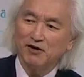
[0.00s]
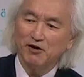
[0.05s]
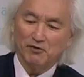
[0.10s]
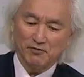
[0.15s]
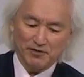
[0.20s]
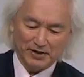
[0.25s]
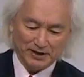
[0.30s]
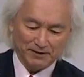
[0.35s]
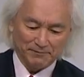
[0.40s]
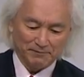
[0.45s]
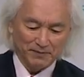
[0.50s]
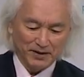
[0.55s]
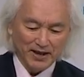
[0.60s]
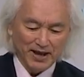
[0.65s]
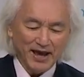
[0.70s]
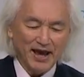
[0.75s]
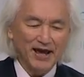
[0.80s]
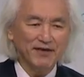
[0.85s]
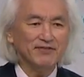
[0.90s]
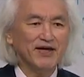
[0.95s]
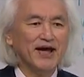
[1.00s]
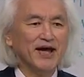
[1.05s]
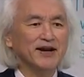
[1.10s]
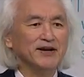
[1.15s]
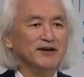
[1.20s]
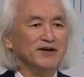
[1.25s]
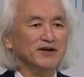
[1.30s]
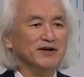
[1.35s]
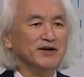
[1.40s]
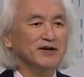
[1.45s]
going. And
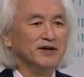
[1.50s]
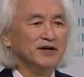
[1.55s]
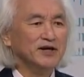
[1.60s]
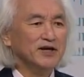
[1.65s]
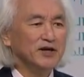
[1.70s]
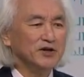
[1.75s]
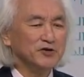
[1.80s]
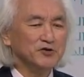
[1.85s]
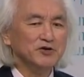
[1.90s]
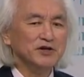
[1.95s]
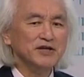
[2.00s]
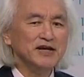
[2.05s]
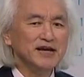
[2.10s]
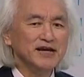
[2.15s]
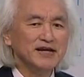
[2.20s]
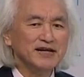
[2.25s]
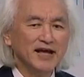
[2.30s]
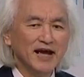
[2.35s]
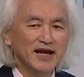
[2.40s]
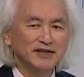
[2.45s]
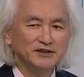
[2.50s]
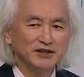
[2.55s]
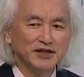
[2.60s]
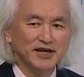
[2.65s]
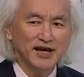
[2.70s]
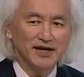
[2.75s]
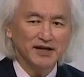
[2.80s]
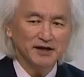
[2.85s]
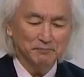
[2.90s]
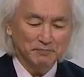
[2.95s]
then, you need
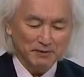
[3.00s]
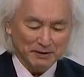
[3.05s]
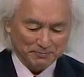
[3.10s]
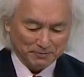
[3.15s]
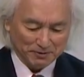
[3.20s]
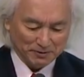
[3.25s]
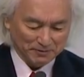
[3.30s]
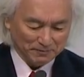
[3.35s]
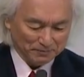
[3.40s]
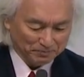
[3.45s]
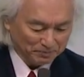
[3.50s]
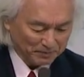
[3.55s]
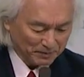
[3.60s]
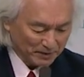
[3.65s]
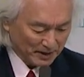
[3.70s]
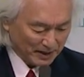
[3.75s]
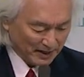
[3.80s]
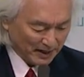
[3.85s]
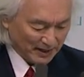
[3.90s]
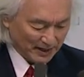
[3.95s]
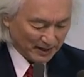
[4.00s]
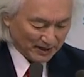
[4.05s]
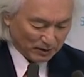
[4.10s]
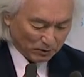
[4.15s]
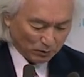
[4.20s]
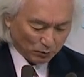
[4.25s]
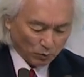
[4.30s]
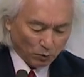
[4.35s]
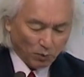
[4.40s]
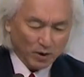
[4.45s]
educated people.
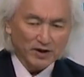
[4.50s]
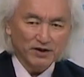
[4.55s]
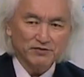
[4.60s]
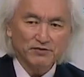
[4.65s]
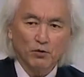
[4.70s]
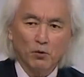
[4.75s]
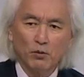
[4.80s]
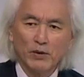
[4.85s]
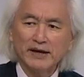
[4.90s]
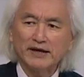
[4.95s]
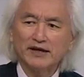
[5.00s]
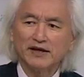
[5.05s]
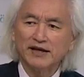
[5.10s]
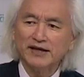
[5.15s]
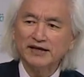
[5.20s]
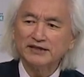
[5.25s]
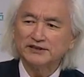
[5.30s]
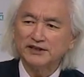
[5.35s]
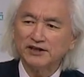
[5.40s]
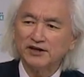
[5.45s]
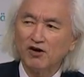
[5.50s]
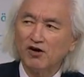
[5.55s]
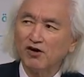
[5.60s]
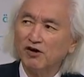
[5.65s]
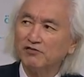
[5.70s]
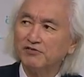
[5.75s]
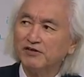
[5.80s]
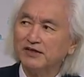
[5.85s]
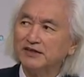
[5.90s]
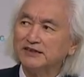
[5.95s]
One of the weak links in all
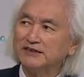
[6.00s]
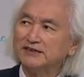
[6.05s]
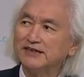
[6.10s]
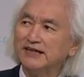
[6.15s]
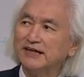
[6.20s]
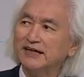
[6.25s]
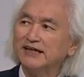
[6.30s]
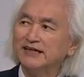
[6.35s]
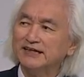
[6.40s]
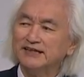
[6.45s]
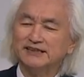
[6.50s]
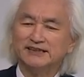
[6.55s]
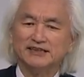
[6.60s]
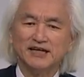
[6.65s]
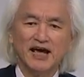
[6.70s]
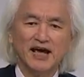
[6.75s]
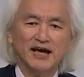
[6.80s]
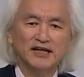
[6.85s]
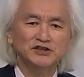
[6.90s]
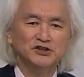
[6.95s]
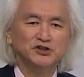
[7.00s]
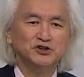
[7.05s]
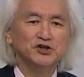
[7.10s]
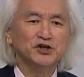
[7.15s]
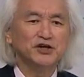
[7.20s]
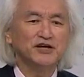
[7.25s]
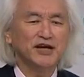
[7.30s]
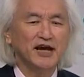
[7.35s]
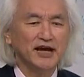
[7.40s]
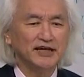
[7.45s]
of this is
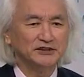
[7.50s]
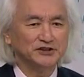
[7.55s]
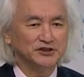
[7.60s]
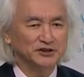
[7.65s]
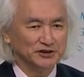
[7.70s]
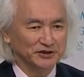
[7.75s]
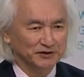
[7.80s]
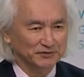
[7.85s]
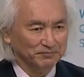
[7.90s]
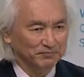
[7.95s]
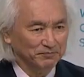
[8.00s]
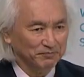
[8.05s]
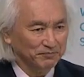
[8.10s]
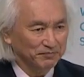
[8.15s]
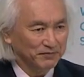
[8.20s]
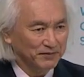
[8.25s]
education.